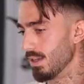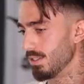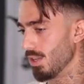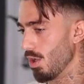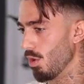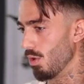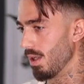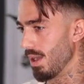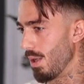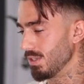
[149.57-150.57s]

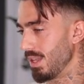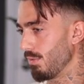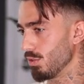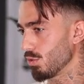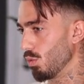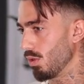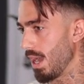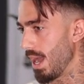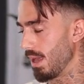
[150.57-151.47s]
So I was never a school guy.